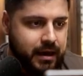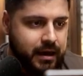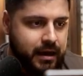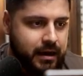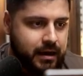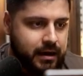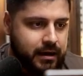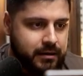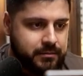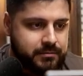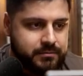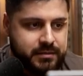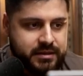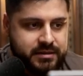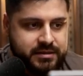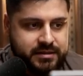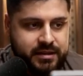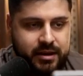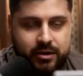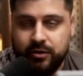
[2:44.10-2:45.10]
uh,
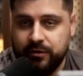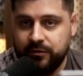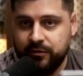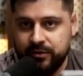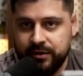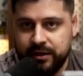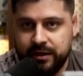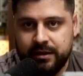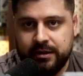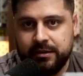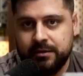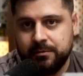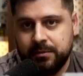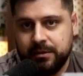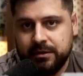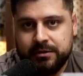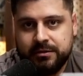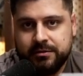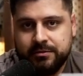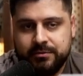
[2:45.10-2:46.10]
it's there if you need it,
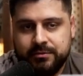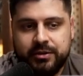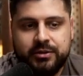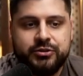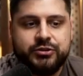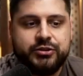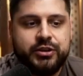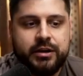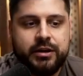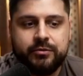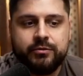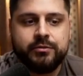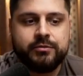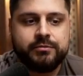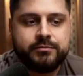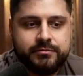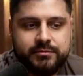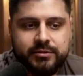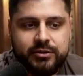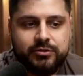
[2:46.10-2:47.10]
but in
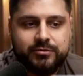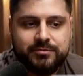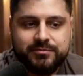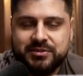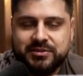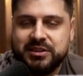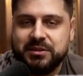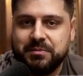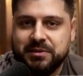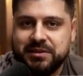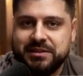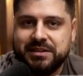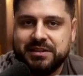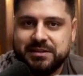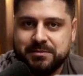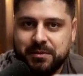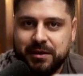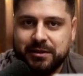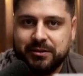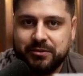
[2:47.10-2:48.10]
general, you know, CPC
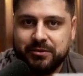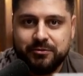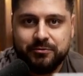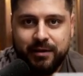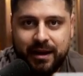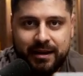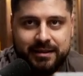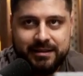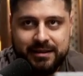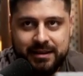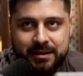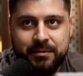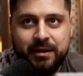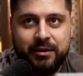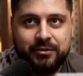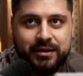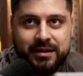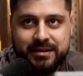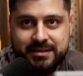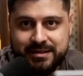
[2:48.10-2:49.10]
is better. Write an
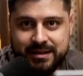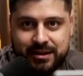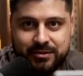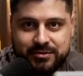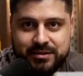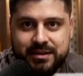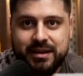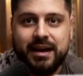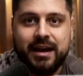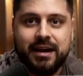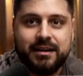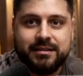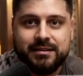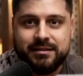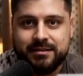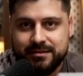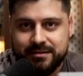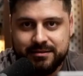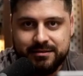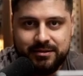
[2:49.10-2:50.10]
email that sells the ad,
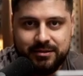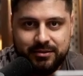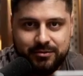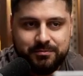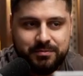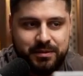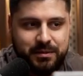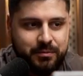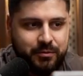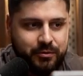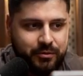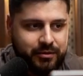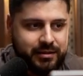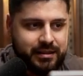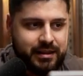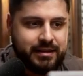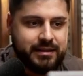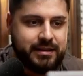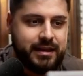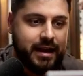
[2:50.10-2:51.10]
and you know, people will
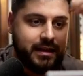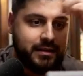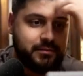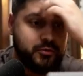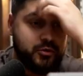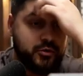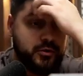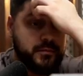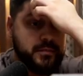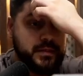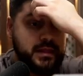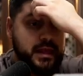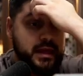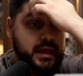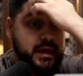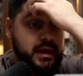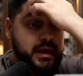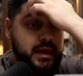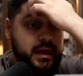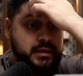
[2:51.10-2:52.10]
click the ad more
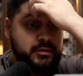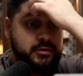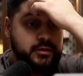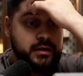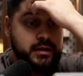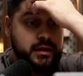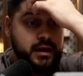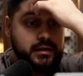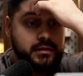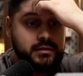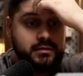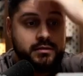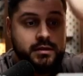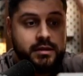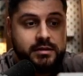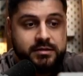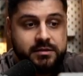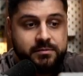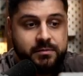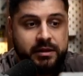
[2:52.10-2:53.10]
and you can get
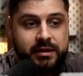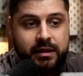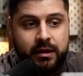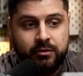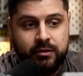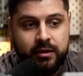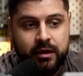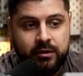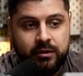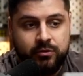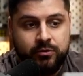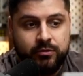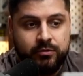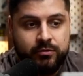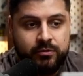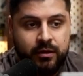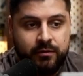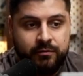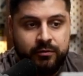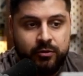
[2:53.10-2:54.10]
decent money. Like you get
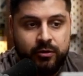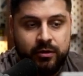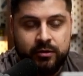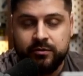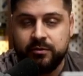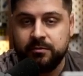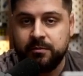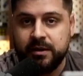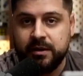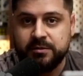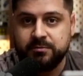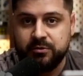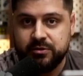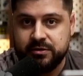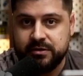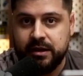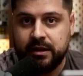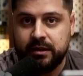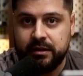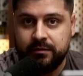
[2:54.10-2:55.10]
to a few hundred bucks
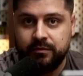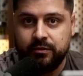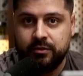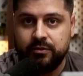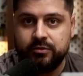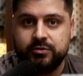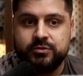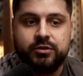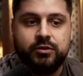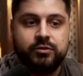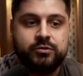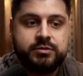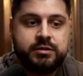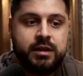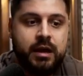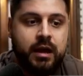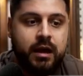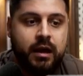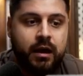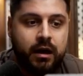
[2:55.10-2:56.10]
percent if you use those.
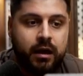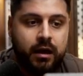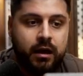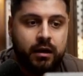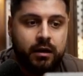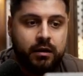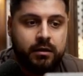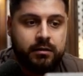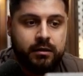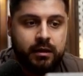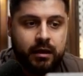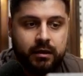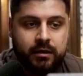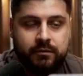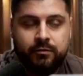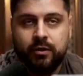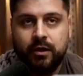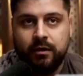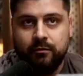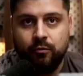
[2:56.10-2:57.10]
Uh,
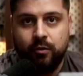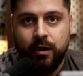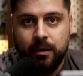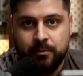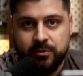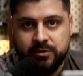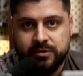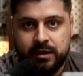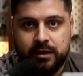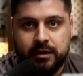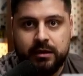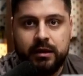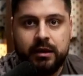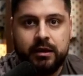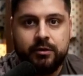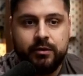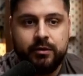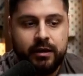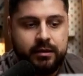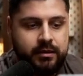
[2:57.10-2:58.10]
like if you have one percent
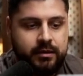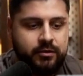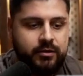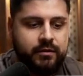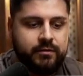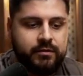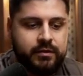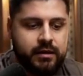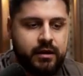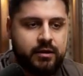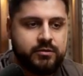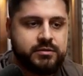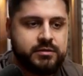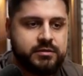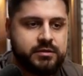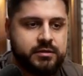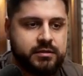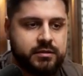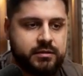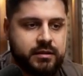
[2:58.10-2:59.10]
click rate and you have a
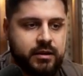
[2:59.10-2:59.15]
thousand,